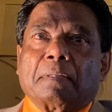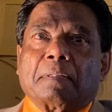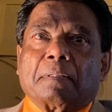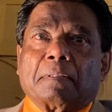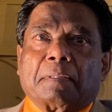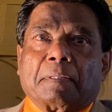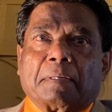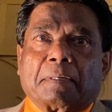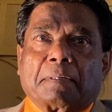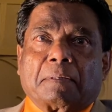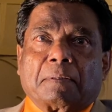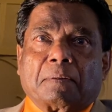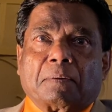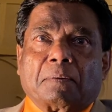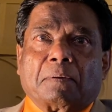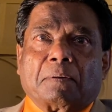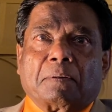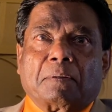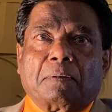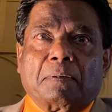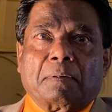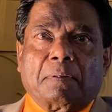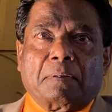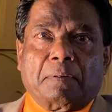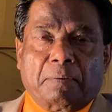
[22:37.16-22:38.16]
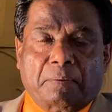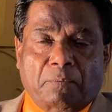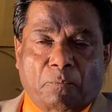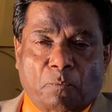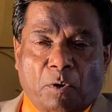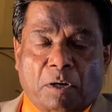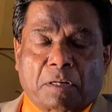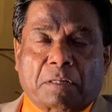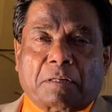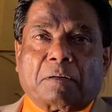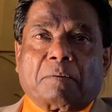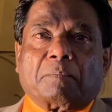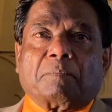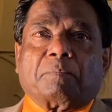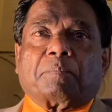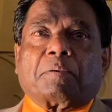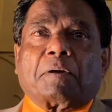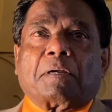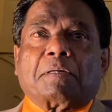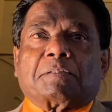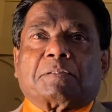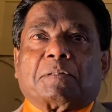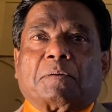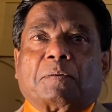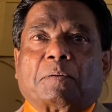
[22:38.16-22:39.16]
Thank you, Lord. Welcome.
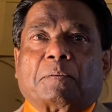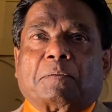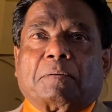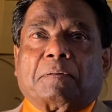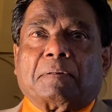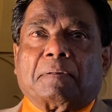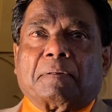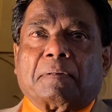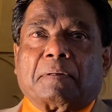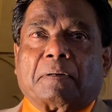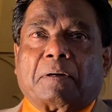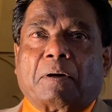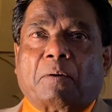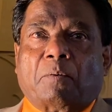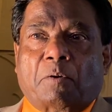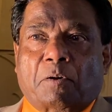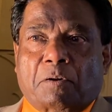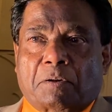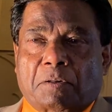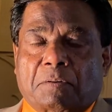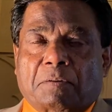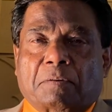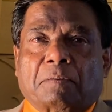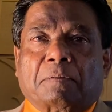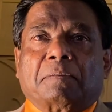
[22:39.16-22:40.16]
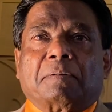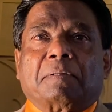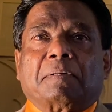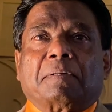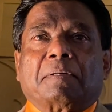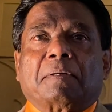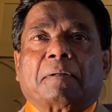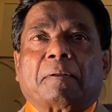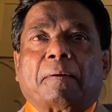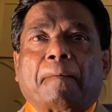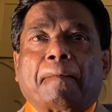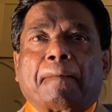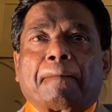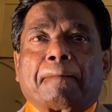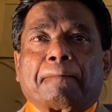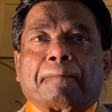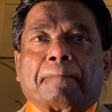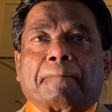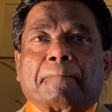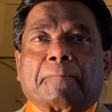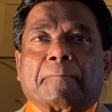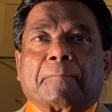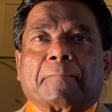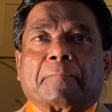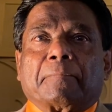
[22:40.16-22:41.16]
Praise the Lord. How are you? I'm
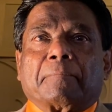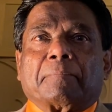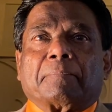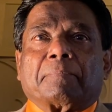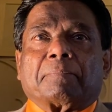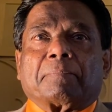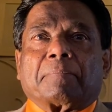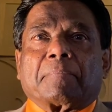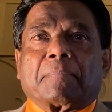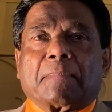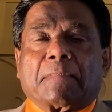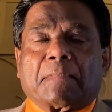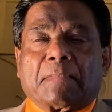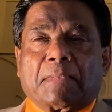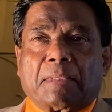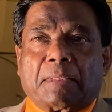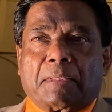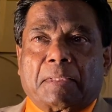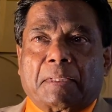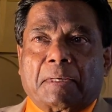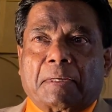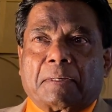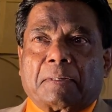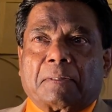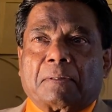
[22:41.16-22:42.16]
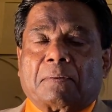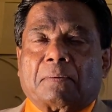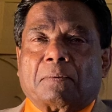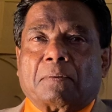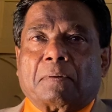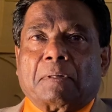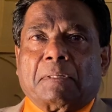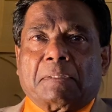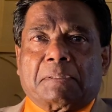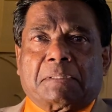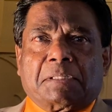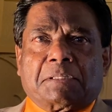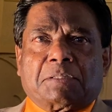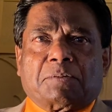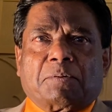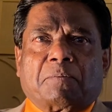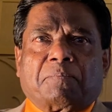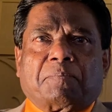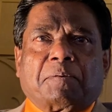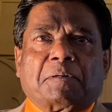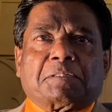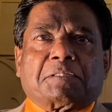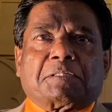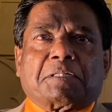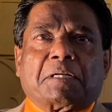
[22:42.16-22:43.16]
good. Thank you, Lord. Is this your
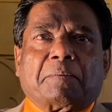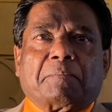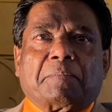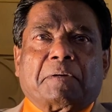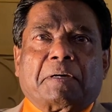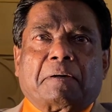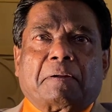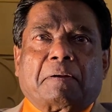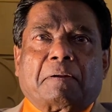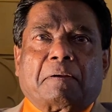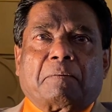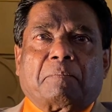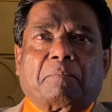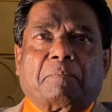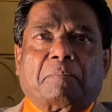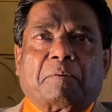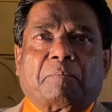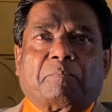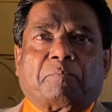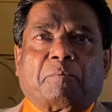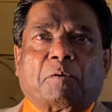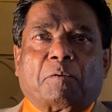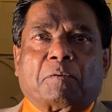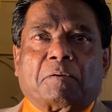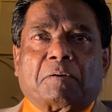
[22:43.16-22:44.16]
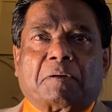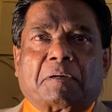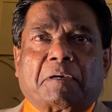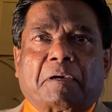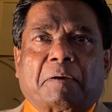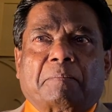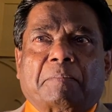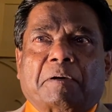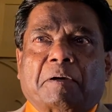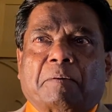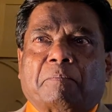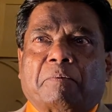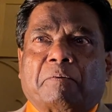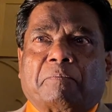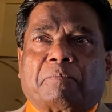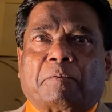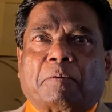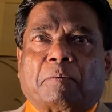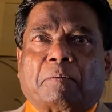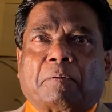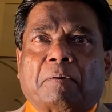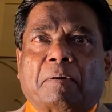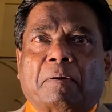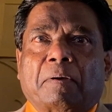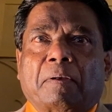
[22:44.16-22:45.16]
first time here or before? You came here
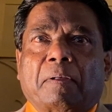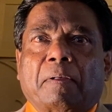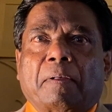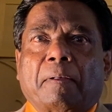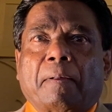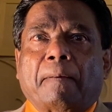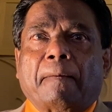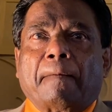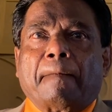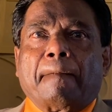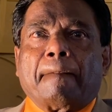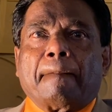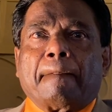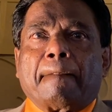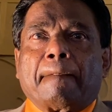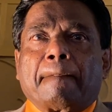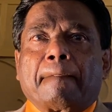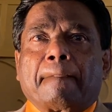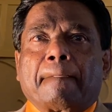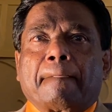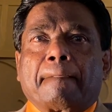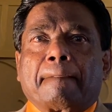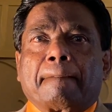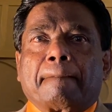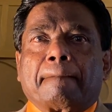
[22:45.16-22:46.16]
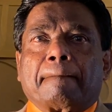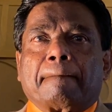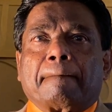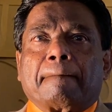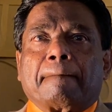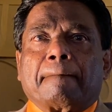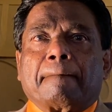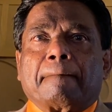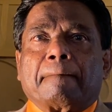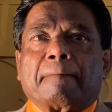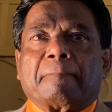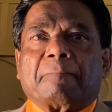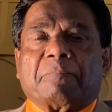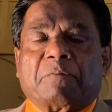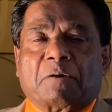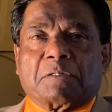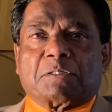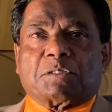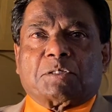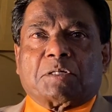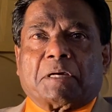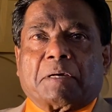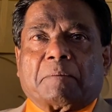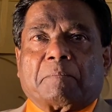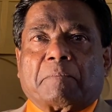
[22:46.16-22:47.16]
before? Yes.
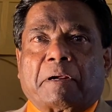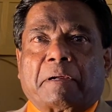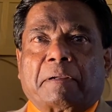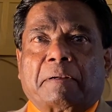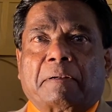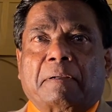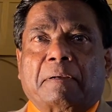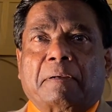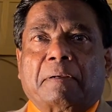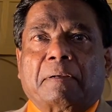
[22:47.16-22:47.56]
First time, right?